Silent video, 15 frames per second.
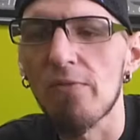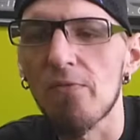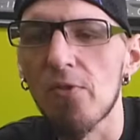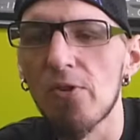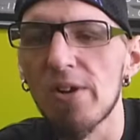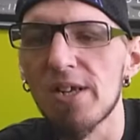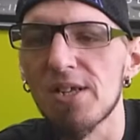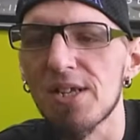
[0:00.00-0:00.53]

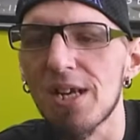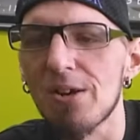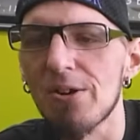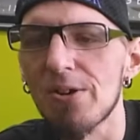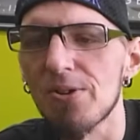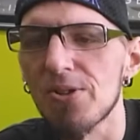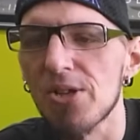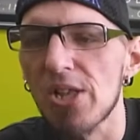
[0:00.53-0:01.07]
fruity
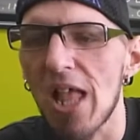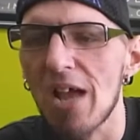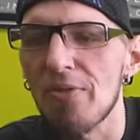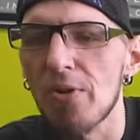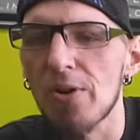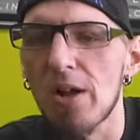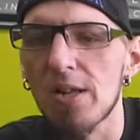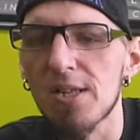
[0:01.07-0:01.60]
cereal
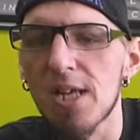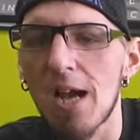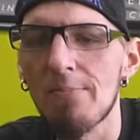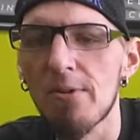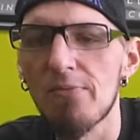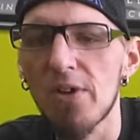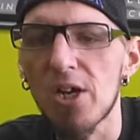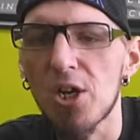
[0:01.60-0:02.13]
slathered on top
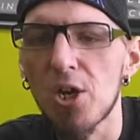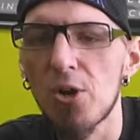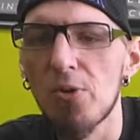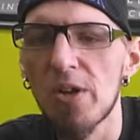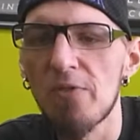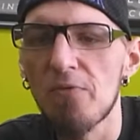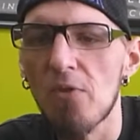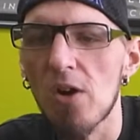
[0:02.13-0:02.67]
of a
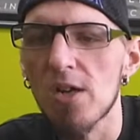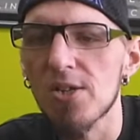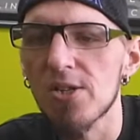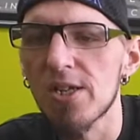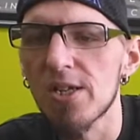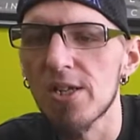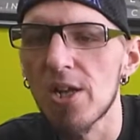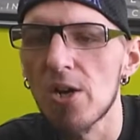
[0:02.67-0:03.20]
gooey
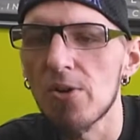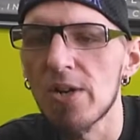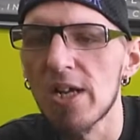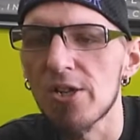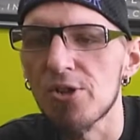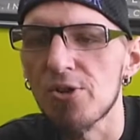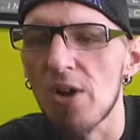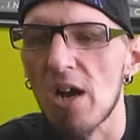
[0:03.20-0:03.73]
frosted
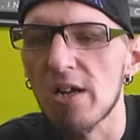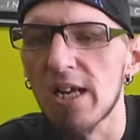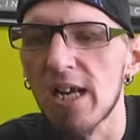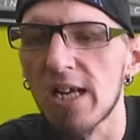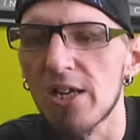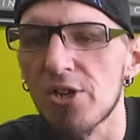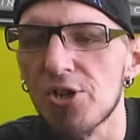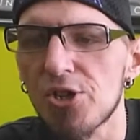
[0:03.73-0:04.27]
donut drowning
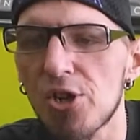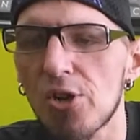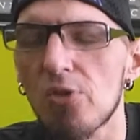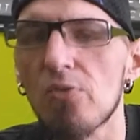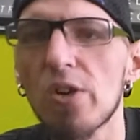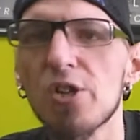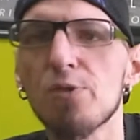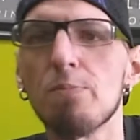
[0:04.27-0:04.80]
in a
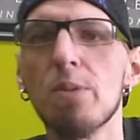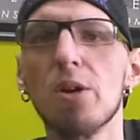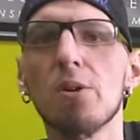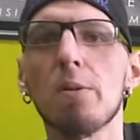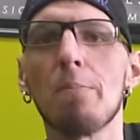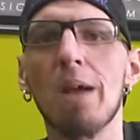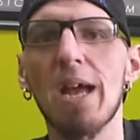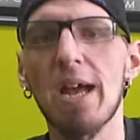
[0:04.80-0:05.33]
sugar-rich
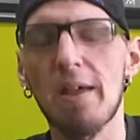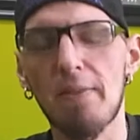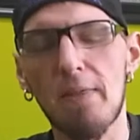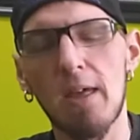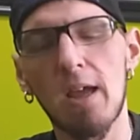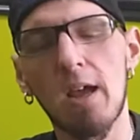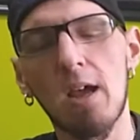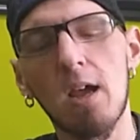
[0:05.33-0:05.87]
milk bath.
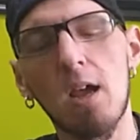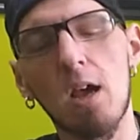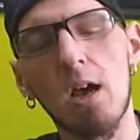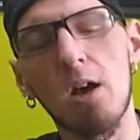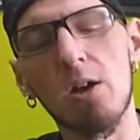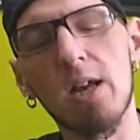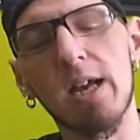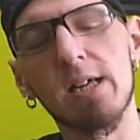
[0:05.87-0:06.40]

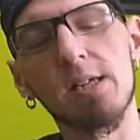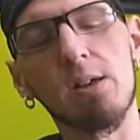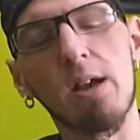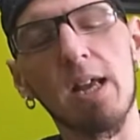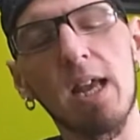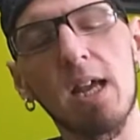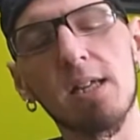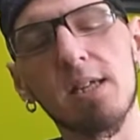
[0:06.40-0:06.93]
Okay, so I
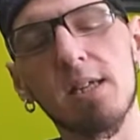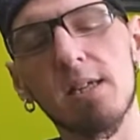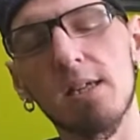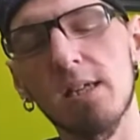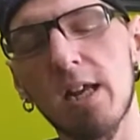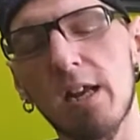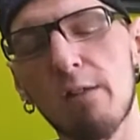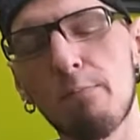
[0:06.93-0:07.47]
guess this
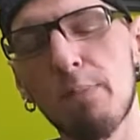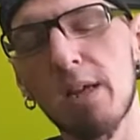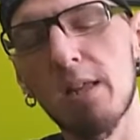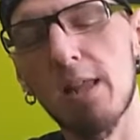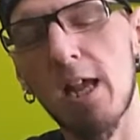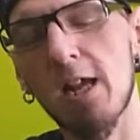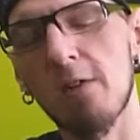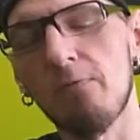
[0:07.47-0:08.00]
is going to be
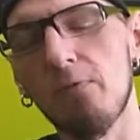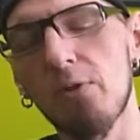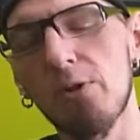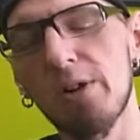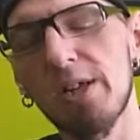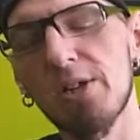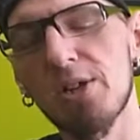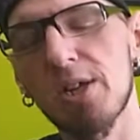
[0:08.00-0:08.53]
like a
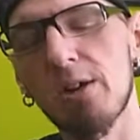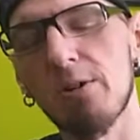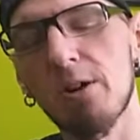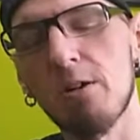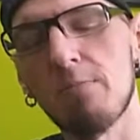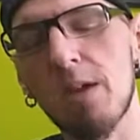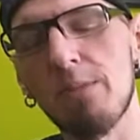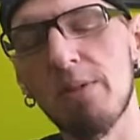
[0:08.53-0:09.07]
fruity
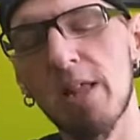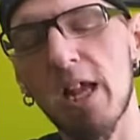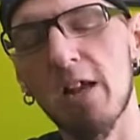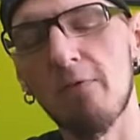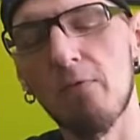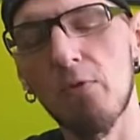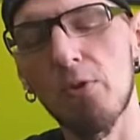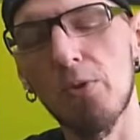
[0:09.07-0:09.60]
cereal, maybe like
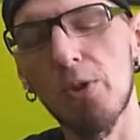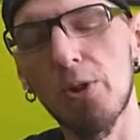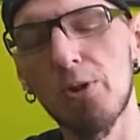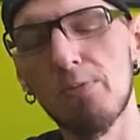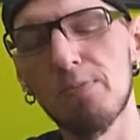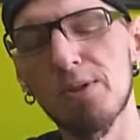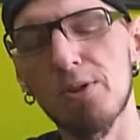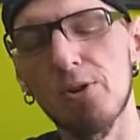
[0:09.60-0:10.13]
a Fruit
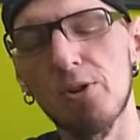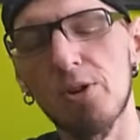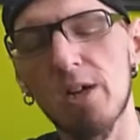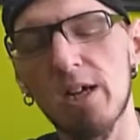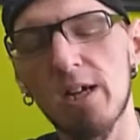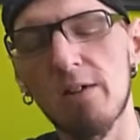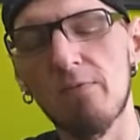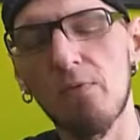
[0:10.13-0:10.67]
Loops or
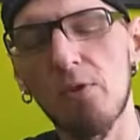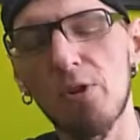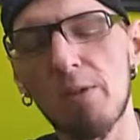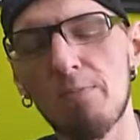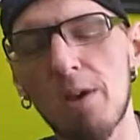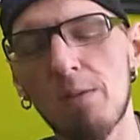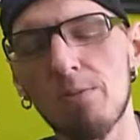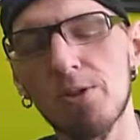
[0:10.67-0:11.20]
a Fruity
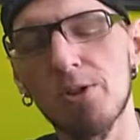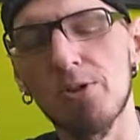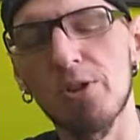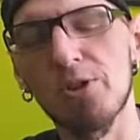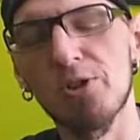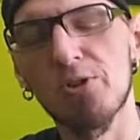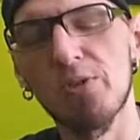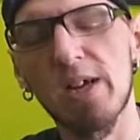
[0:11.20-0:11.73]
Pebbles or a
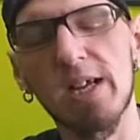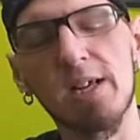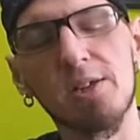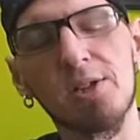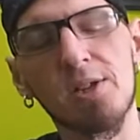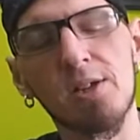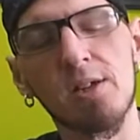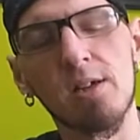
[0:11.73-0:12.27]
Trix